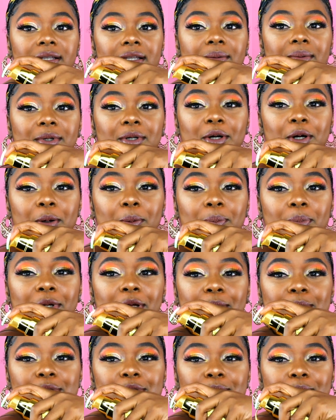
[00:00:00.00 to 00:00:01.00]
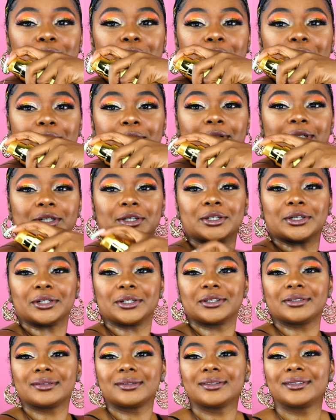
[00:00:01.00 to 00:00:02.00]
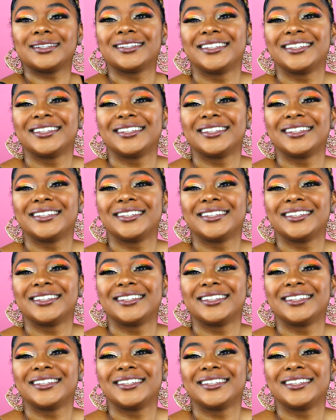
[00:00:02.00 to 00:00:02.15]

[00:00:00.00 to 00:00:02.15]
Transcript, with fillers: I'm gonna pop some more on here.